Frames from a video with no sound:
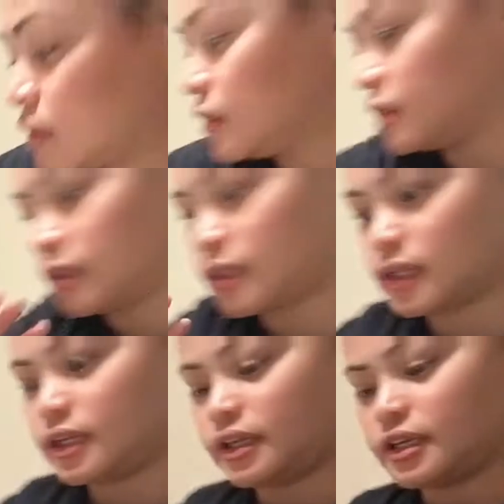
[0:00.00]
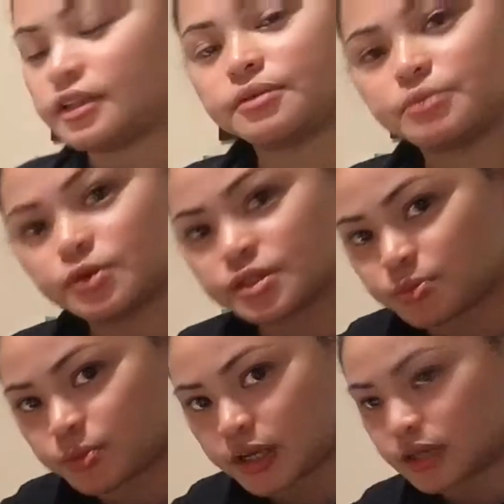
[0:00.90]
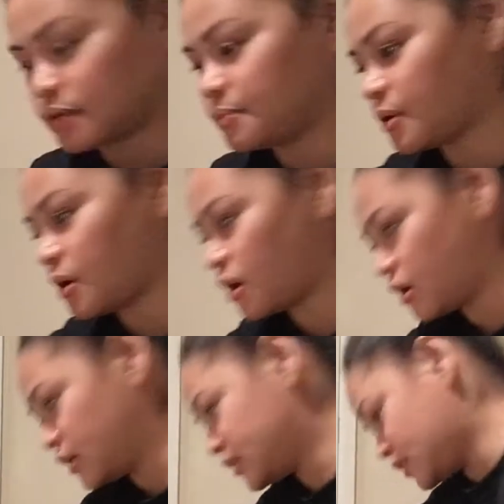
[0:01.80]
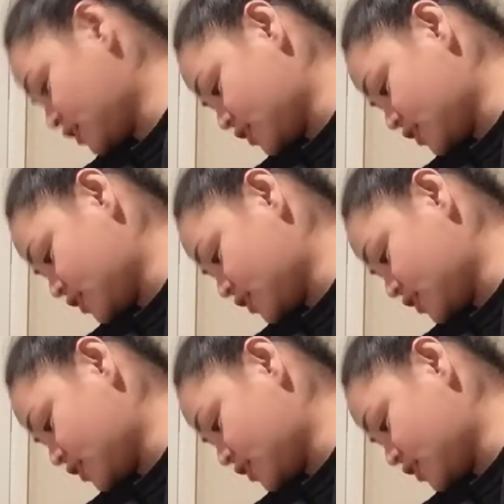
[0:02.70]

Okay, and the most awaited part is